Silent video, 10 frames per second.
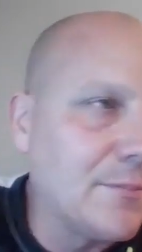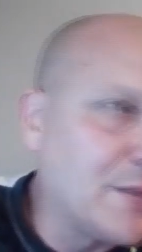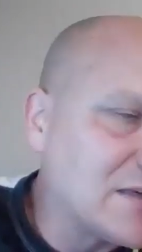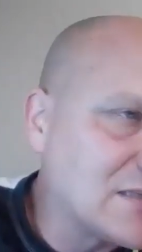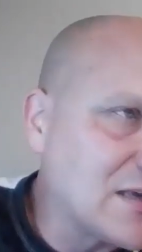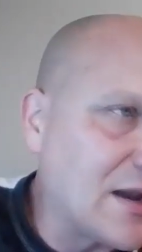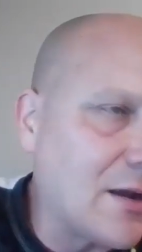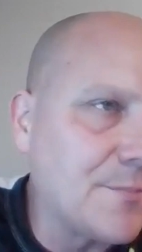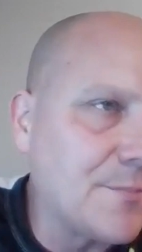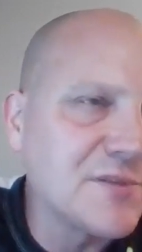be set
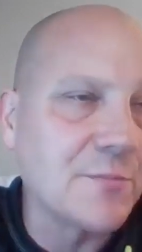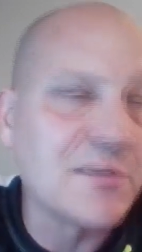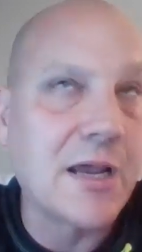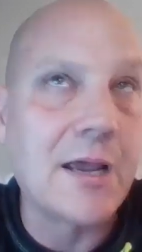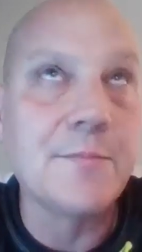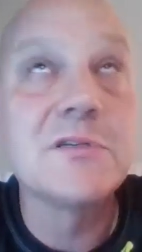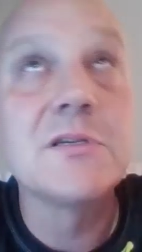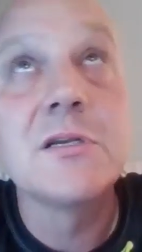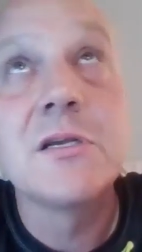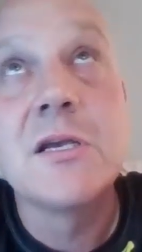up.
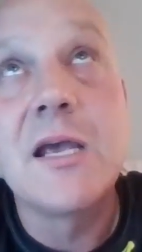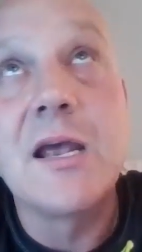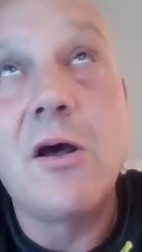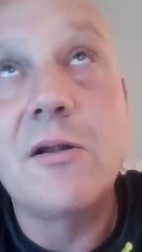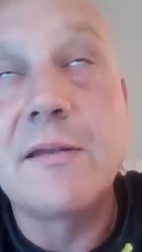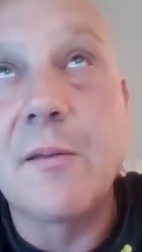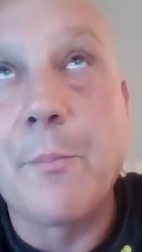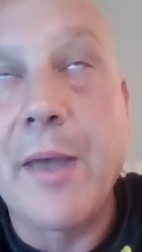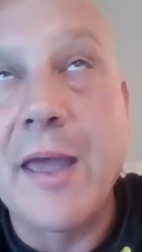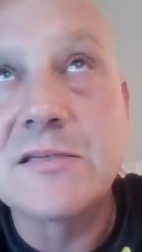Sometimes it all
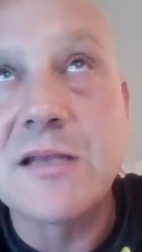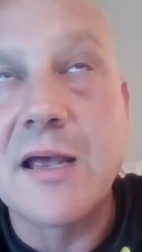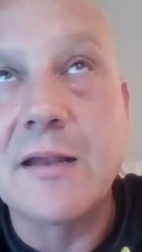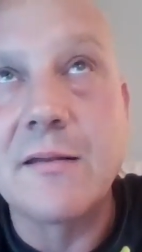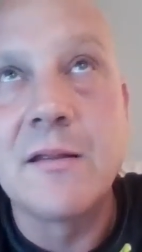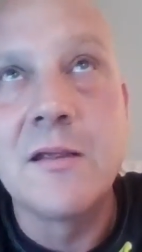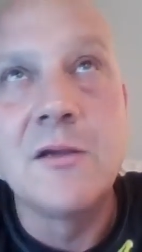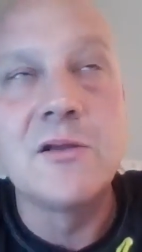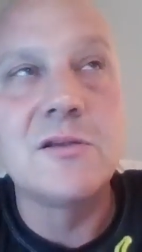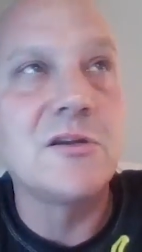depends on,
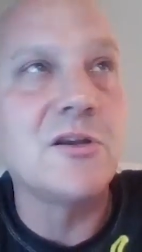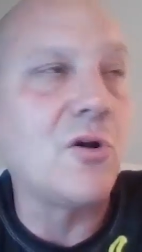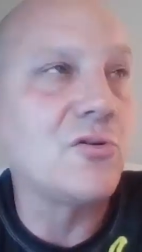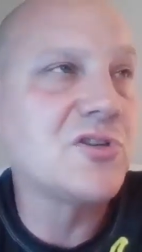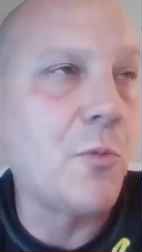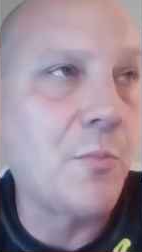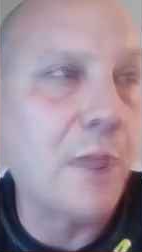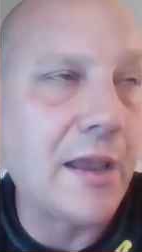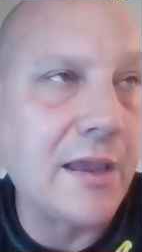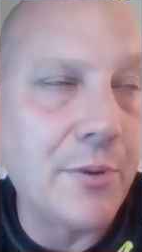you know, someone
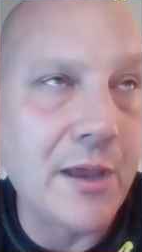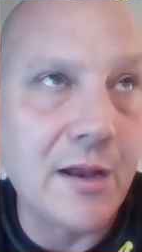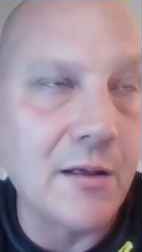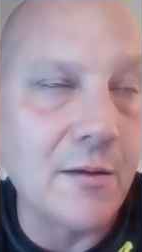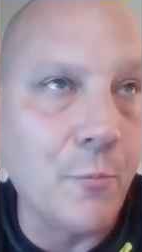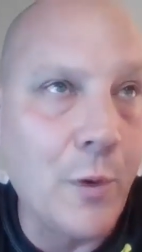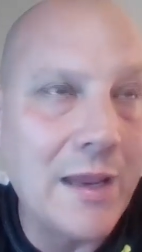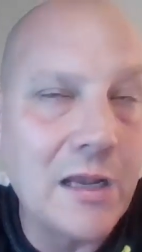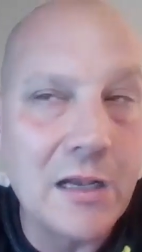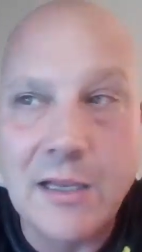might get paid a
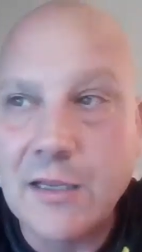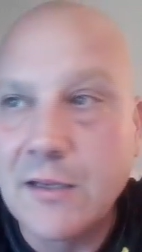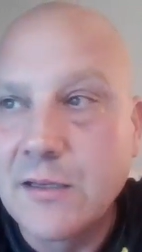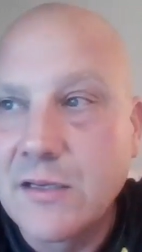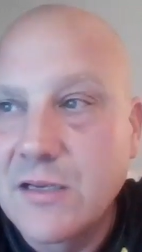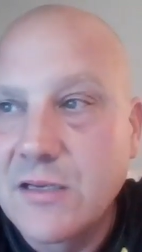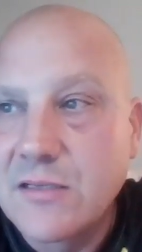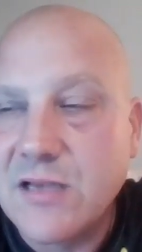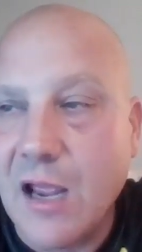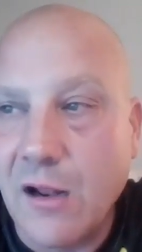weekly
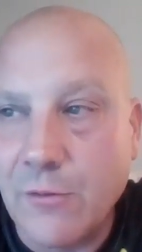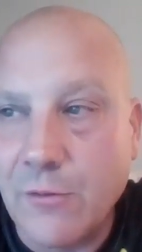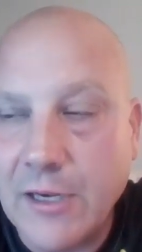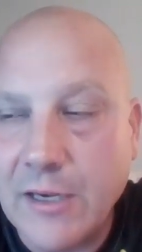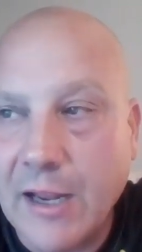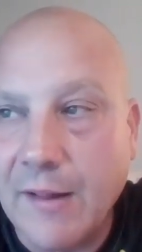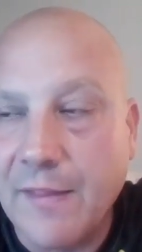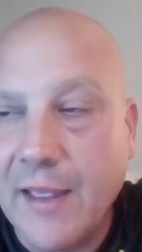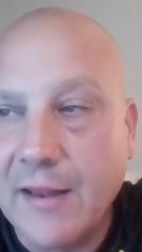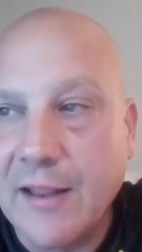salary, and
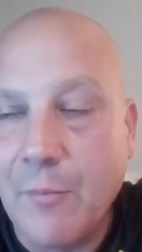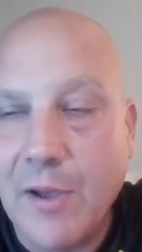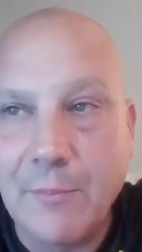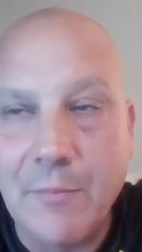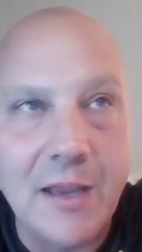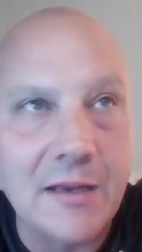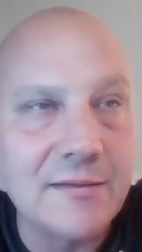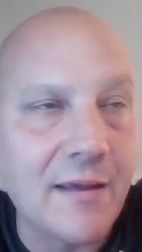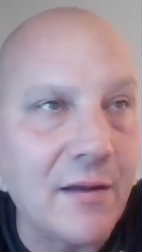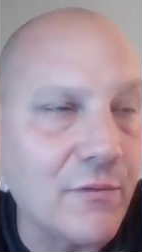then they might make
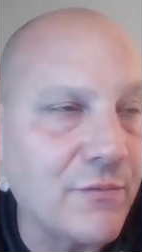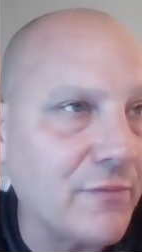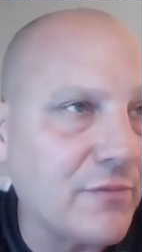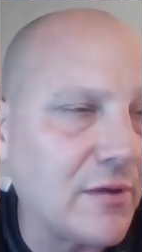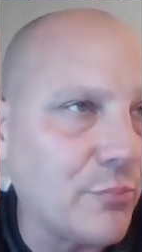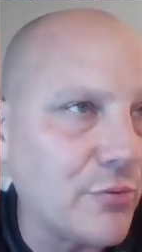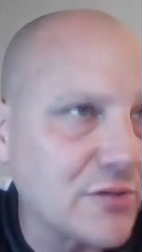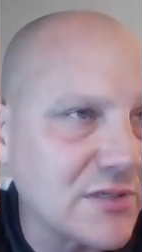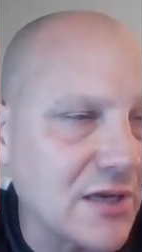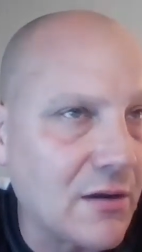ten or fifteen
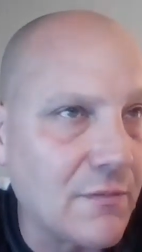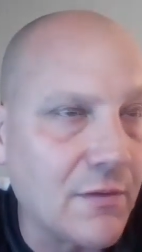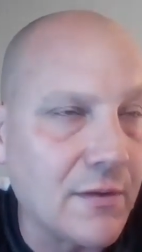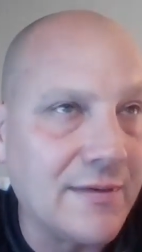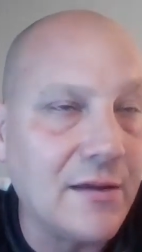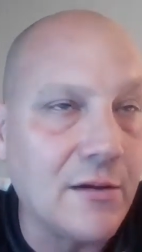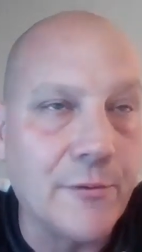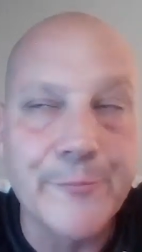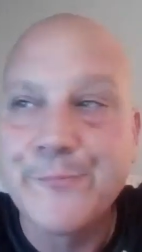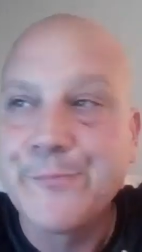percent of a deal.